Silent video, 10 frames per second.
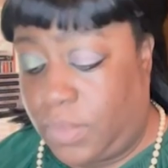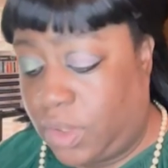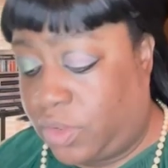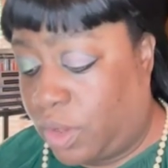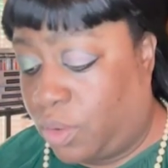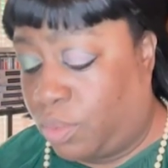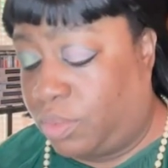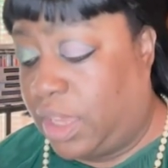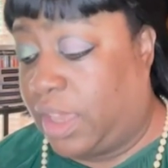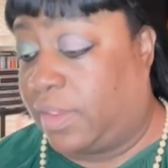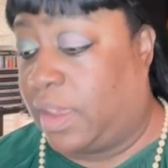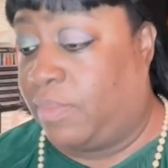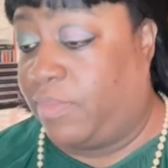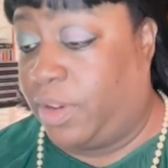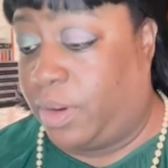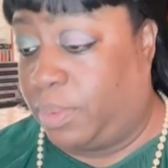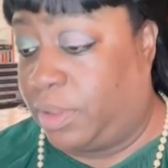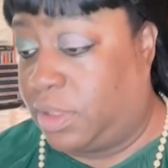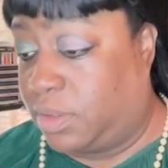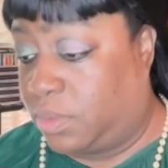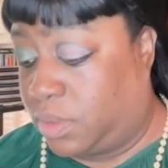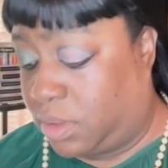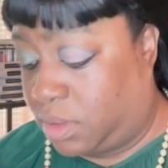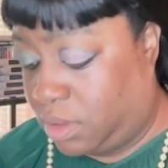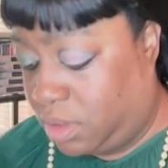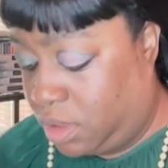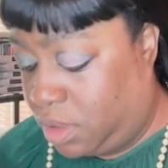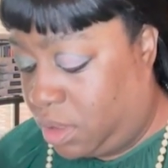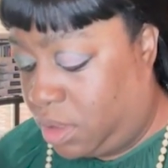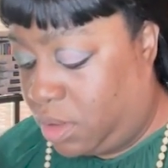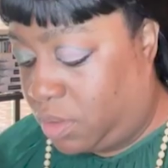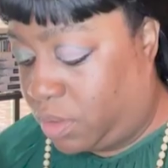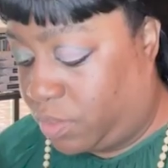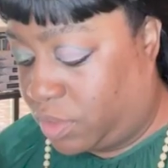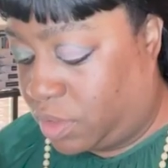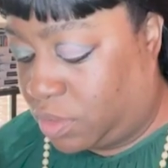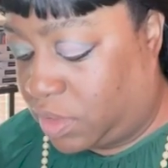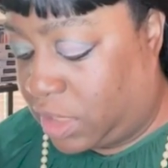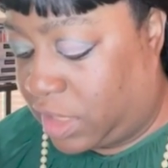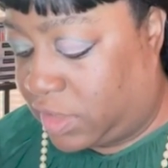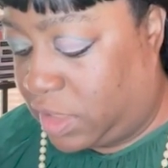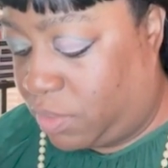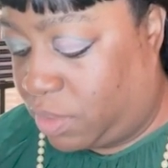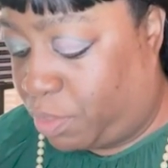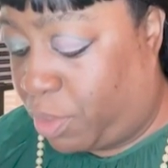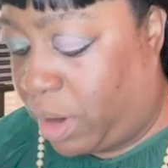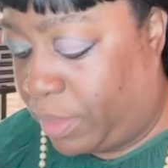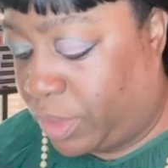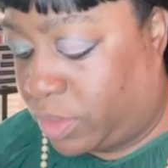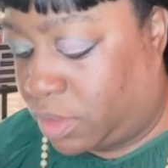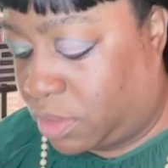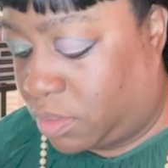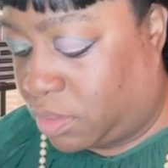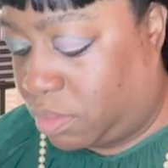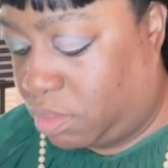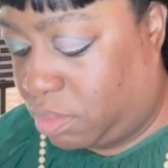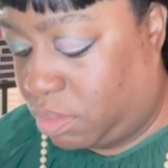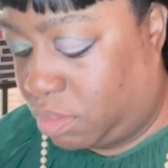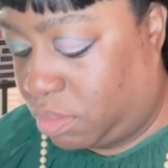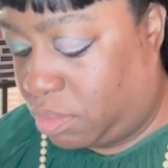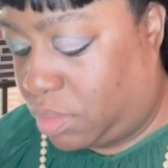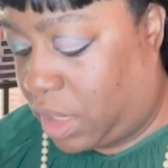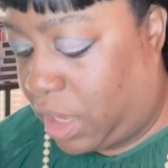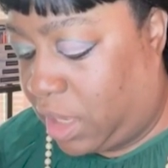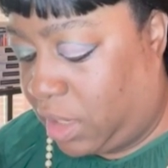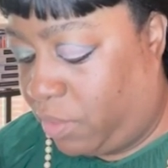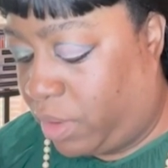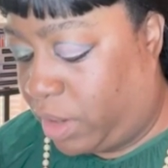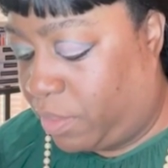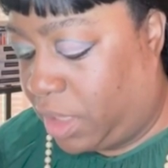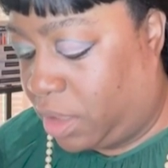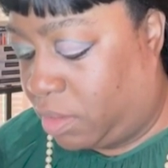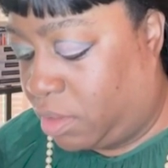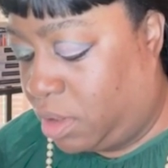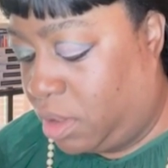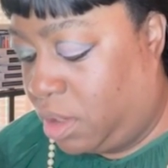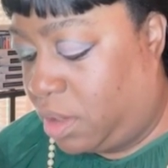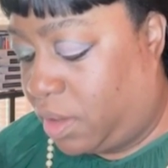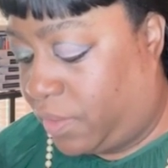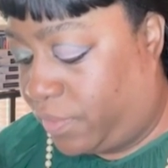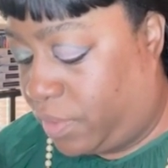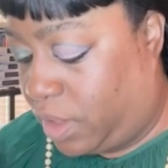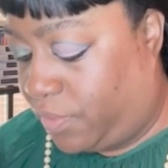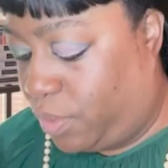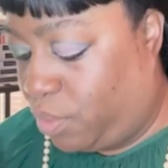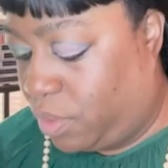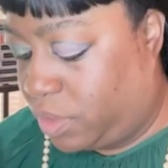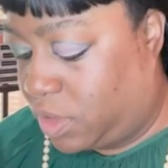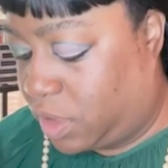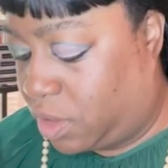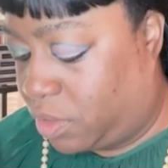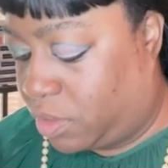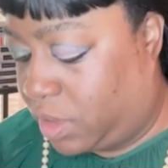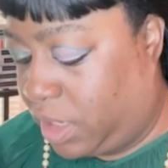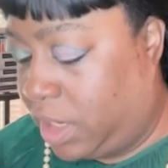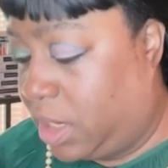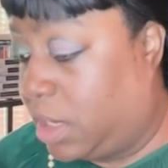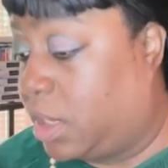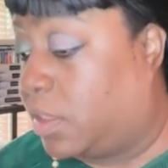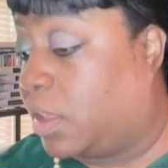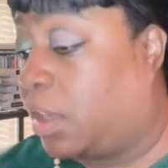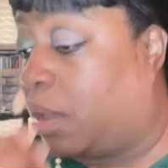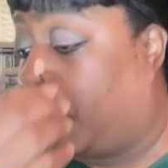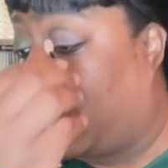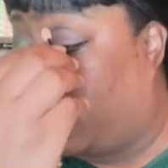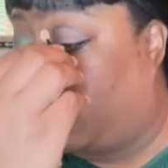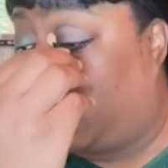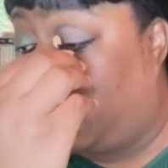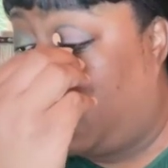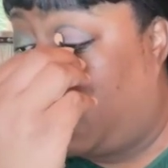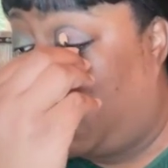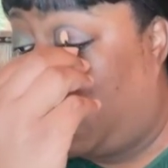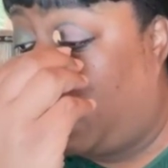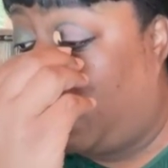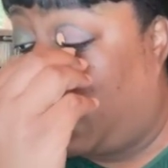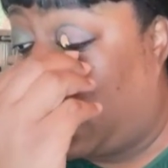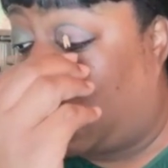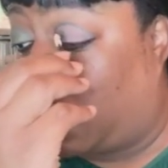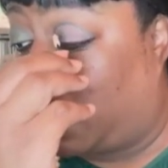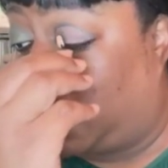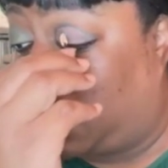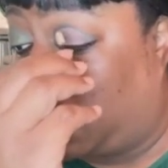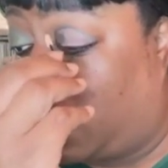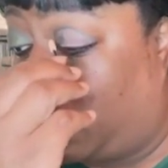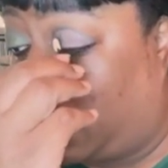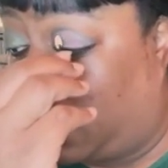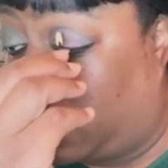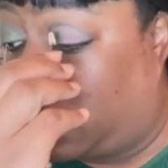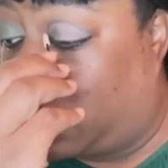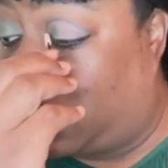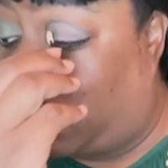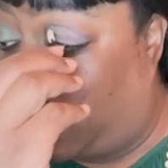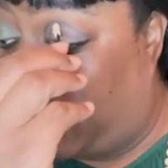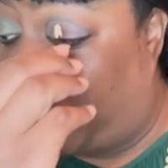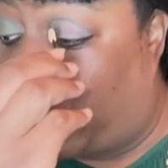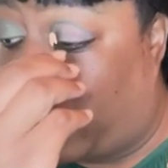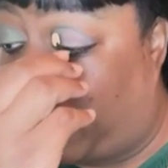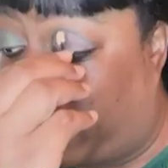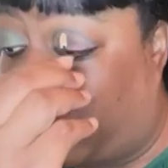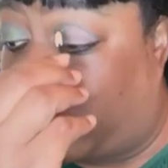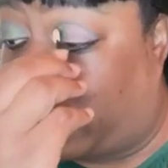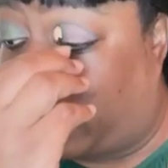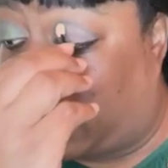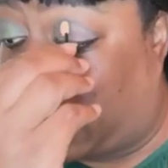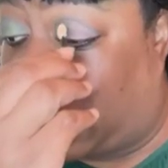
So yes, I'm very pleased with the results that I see with primer. So I highly recommend if you want to learn anything about makeup, start with learning what primer does and